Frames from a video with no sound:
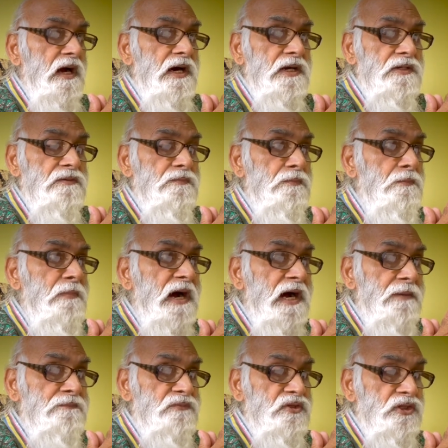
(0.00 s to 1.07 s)
our
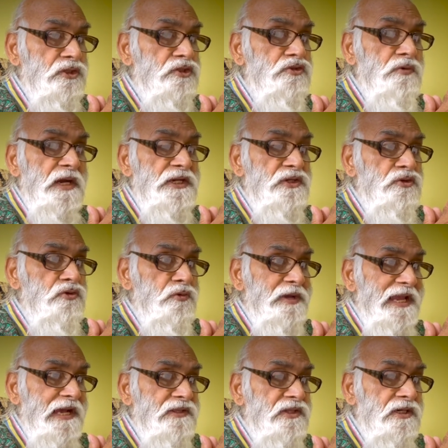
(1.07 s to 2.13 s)
palms are joined
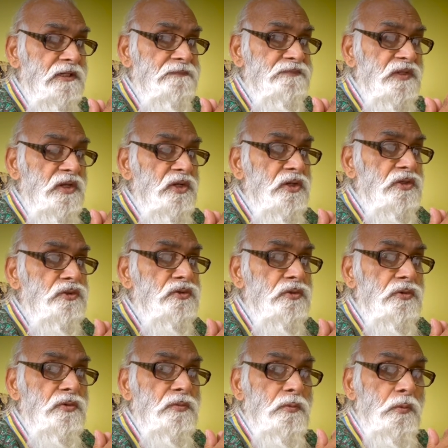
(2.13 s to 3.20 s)
together. So
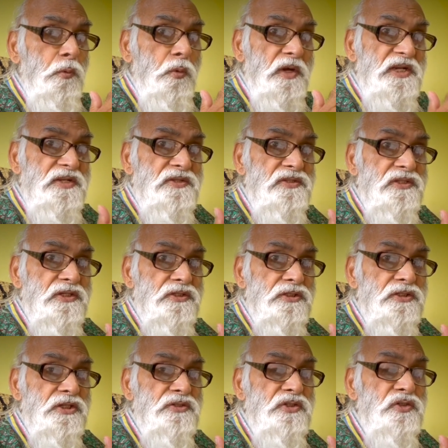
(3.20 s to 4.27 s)
what is this?
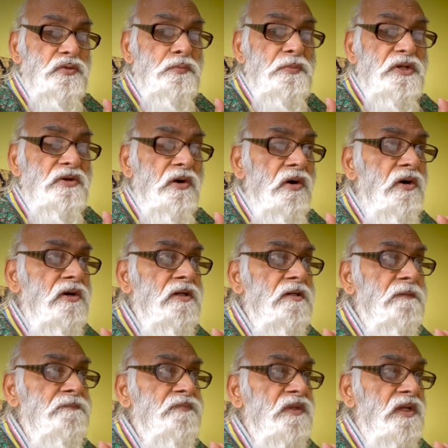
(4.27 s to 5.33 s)
This is
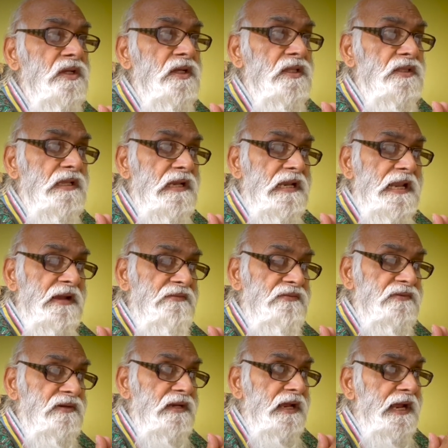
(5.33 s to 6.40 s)
beyond the
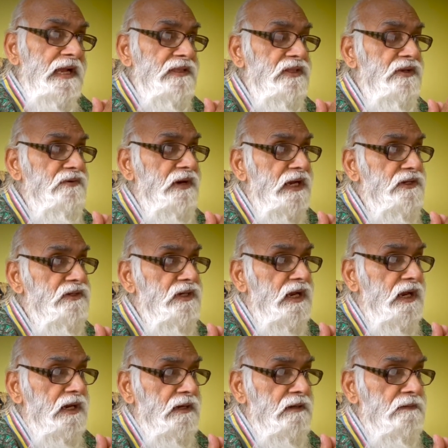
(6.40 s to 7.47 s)
left and the right
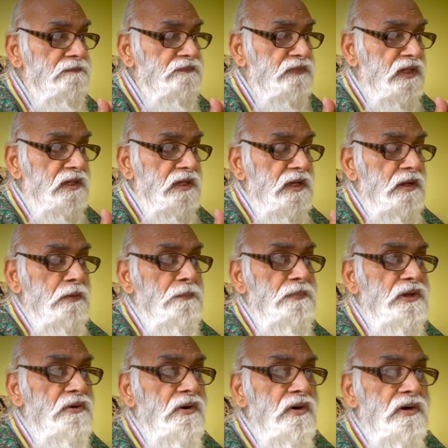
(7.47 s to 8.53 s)
hand.
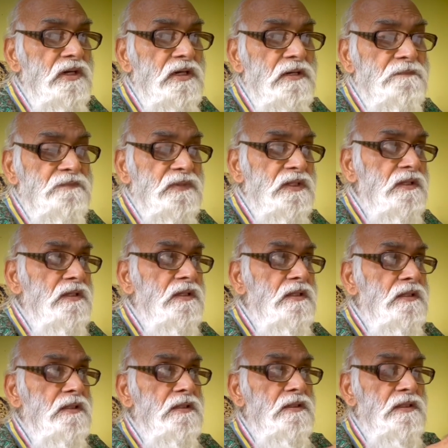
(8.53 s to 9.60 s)
Beyond
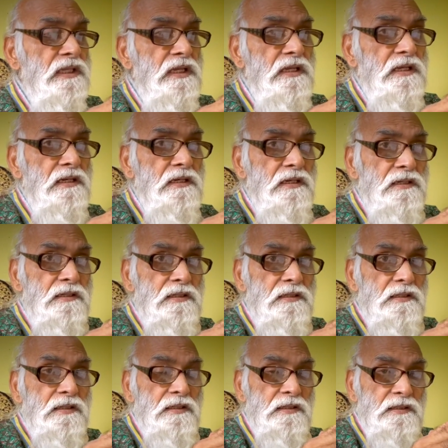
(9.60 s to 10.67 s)
the,
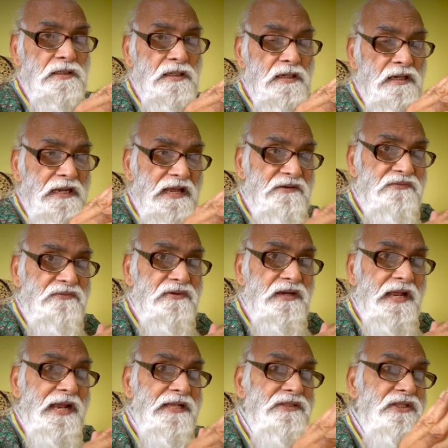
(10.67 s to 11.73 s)
the left
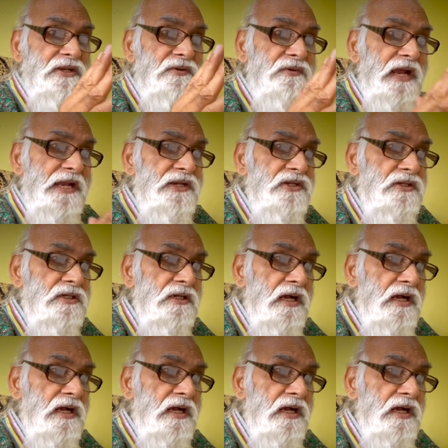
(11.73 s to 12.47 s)
and the right